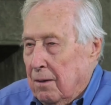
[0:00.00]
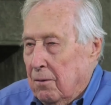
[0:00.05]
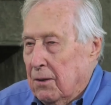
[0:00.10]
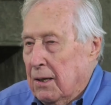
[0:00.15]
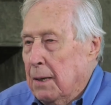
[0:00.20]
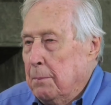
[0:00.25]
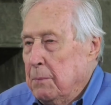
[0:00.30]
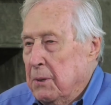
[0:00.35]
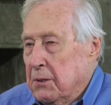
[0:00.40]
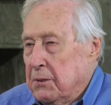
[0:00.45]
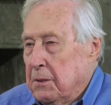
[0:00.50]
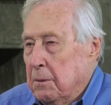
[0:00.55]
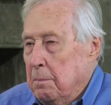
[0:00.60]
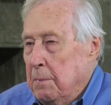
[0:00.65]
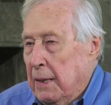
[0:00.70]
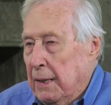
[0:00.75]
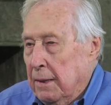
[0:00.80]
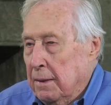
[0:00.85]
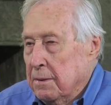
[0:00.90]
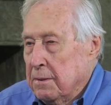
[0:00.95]
Well, I'm just
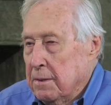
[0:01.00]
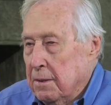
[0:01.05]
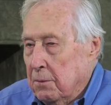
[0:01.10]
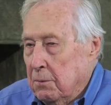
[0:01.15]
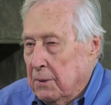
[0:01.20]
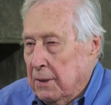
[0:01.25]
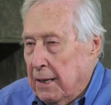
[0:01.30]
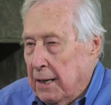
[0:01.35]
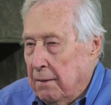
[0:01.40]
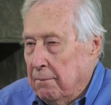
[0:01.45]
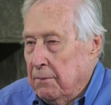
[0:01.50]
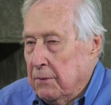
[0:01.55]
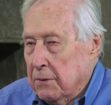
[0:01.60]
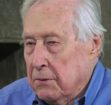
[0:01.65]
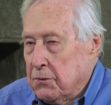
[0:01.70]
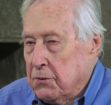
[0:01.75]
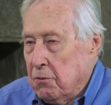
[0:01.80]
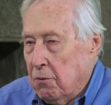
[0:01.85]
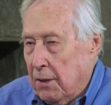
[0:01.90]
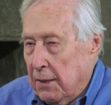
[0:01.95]
amazed that we have
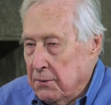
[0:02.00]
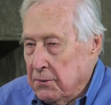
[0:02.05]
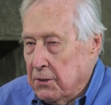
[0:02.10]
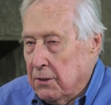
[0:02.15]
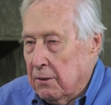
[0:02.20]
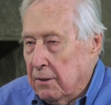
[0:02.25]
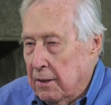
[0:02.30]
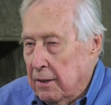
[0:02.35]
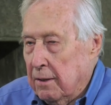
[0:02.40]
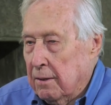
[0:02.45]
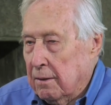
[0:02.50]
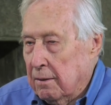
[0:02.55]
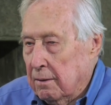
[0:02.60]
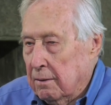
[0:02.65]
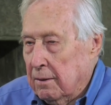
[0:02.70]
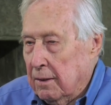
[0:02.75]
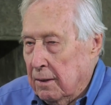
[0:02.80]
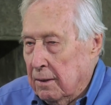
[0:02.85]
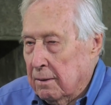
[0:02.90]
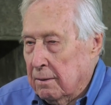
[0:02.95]
this treasure
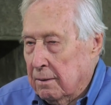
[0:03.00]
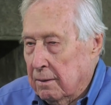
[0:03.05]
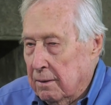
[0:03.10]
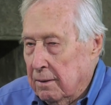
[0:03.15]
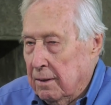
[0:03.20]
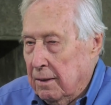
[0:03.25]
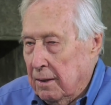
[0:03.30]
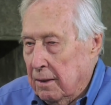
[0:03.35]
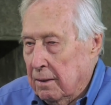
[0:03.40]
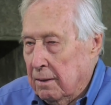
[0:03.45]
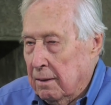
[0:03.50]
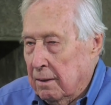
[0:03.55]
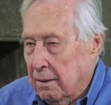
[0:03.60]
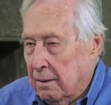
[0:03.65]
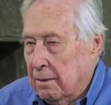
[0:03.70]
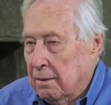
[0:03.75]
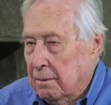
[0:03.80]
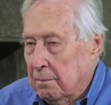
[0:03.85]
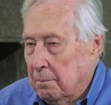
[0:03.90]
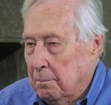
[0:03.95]
here in
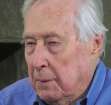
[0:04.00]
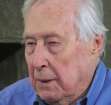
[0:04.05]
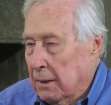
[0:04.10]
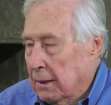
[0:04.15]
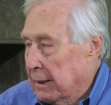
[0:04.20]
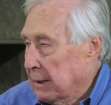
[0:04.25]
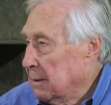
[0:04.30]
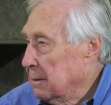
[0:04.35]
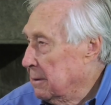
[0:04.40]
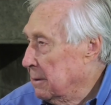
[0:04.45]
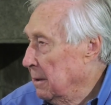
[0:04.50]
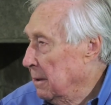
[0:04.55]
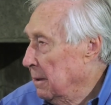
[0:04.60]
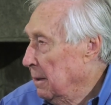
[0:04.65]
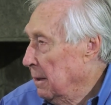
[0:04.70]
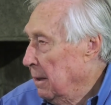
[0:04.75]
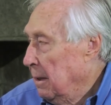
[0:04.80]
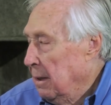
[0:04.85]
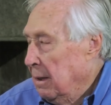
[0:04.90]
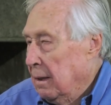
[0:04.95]
Billings.
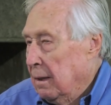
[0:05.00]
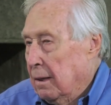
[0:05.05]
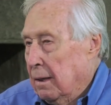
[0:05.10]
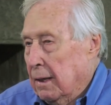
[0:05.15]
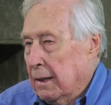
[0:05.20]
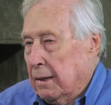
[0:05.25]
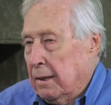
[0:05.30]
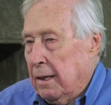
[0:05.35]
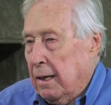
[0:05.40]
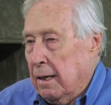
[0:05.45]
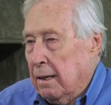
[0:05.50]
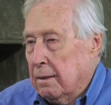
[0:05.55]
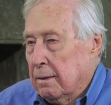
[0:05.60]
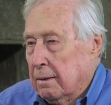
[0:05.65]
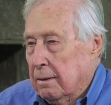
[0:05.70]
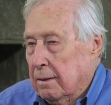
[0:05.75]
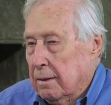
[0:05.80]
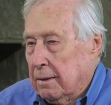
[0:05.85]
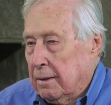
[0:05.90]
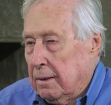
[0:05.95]
I can't
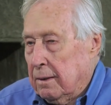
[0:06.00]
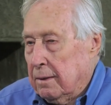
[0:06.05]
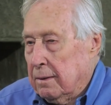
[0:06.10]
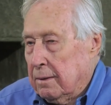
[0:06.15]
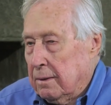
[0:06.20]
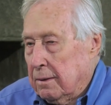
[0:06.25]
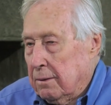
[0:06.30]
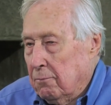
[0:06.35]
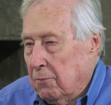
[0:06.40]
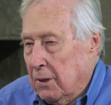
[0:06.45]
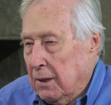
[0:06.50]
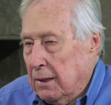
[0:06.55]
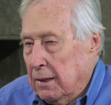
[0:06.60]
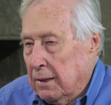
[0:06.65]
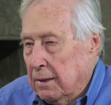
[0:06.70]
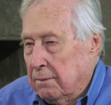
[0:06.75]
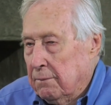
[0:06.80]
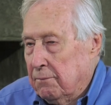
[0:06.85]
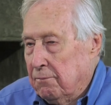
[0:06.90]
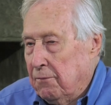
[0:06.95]

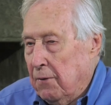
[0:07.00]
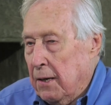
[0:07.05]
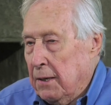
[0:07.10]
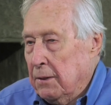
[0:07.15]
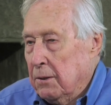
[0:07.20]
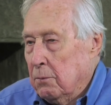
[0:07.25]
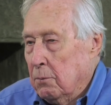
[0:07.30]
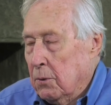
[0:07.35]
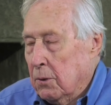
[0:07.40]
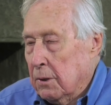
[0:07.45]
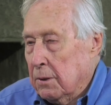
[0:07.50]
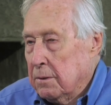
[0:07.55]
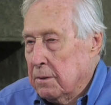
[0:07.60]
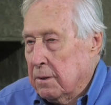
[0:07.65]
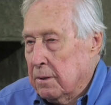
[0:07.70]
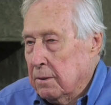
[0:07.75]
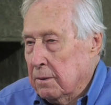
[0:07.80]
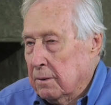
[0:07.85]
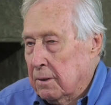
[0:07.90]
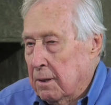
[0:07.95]
really find the
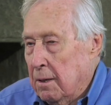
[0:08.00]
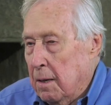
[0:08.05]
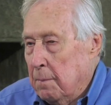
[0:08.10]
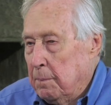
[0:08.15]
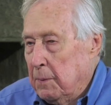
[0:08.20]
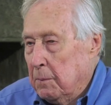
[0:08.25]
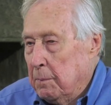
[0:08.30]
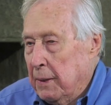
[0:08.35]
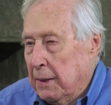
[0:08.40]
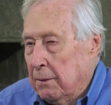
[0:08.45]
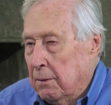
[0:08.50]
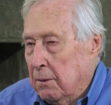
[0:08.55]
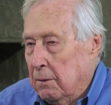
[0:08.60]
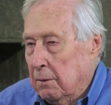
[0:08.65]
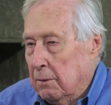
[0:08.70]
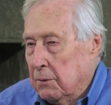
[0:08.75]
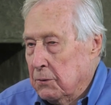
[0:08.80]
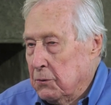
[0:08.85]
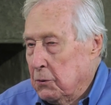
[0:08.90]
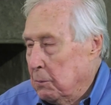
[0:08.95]
words to compliment
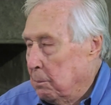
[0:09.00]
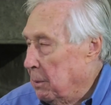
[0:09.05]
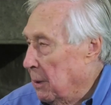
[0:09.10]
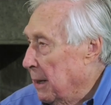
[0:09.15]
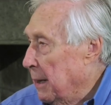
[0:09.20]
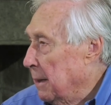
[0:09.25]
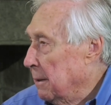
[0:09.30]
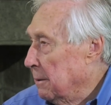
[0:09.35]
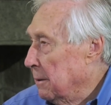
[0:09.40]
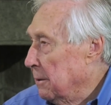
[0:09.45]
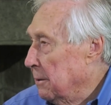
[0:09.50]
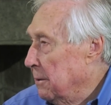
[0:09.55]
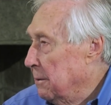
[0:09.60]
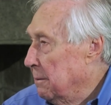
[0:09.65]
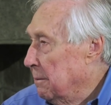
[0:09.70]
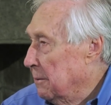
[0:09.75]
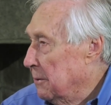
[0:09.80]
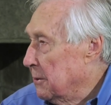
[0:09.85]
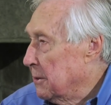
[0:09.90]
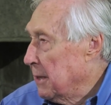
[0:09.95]
all those who plan to
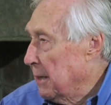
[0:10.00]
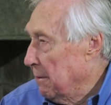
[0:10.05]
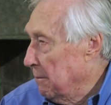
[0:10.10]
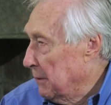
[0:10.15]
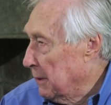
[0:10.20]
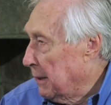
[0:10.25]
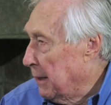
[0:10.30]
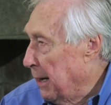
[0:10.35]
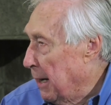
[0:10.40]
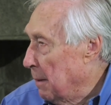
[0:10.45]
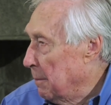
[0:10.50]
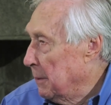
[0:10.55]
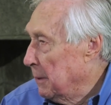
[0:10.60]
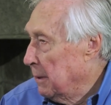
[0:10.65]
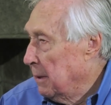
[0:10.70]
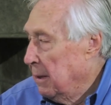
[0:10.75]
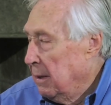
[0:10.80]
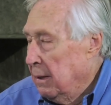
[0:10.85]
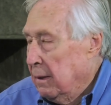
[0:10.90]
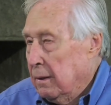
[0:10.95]
save the
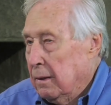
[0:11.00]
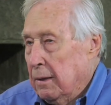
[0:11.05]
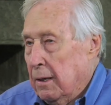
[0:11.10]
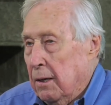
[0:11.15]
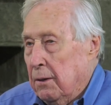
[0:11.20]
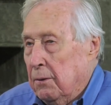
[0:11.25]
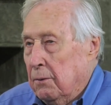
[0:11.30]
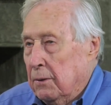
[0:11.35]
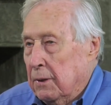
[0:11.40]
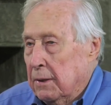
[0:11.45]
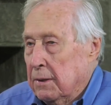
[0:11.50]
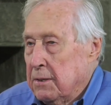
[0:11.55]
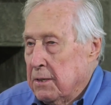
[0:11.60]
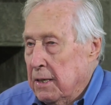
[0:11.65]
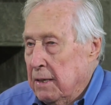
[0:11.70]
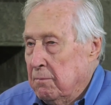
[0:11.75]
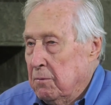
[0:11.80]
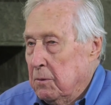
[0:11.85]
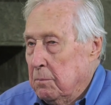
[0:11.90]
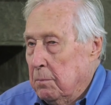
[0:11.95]
cabin. Not only
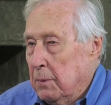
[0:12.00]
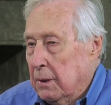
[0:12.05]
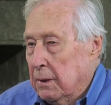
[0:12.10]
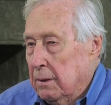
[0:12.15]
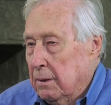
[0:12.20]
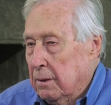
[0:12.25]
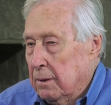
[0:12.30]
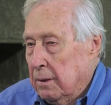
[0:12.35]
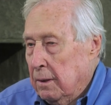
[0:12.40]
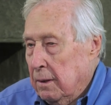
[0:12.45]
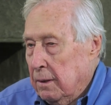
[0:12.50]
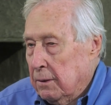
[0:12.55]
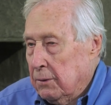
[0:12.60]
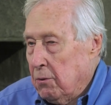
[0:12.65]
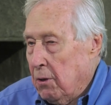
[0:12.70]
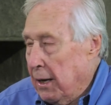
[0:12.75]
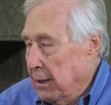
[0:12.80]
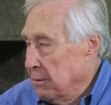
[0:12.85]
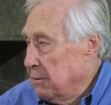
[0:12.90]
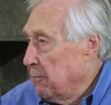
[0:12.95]
save it, but
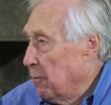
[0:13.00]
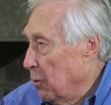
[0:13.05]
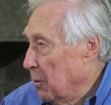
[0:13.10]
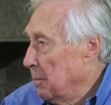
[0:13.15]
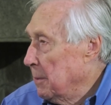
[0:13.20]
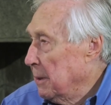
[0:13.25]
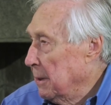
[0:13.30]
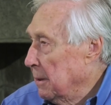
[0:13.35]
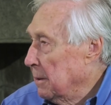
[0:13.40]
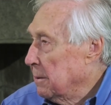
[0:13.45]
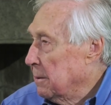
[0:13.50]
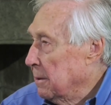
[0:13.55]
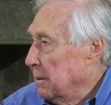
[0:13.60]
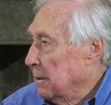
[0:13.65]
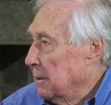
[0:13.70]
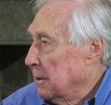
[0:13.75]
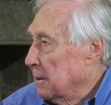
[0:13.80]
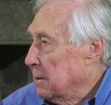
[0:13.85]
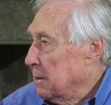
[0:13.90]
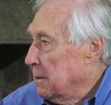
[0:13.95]
transform it
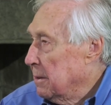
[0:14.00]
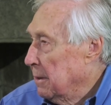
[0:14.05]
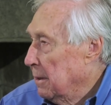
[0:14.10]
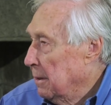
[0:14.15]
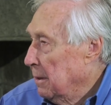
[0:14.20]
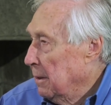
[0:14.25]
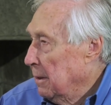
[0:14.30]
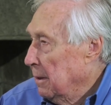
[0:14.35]
into this,